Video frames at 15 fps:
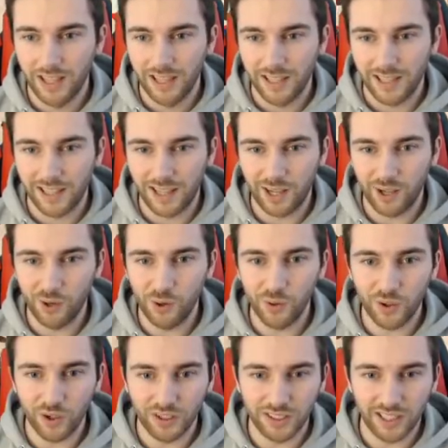yeah, all
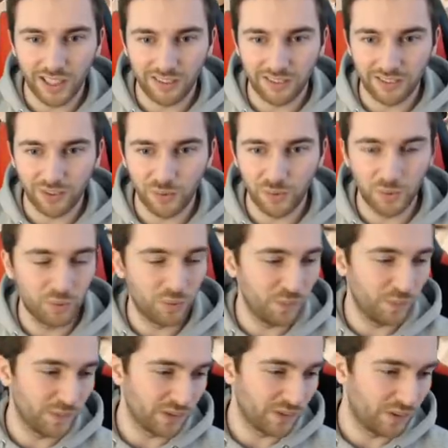gone now.
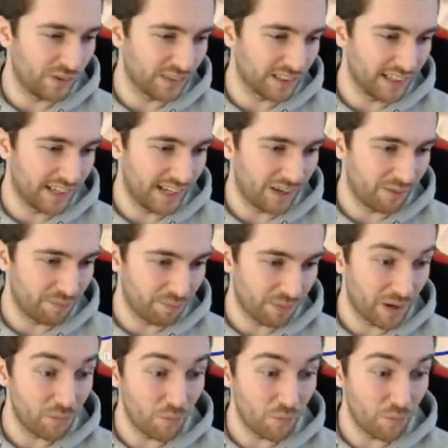All gone now. Paid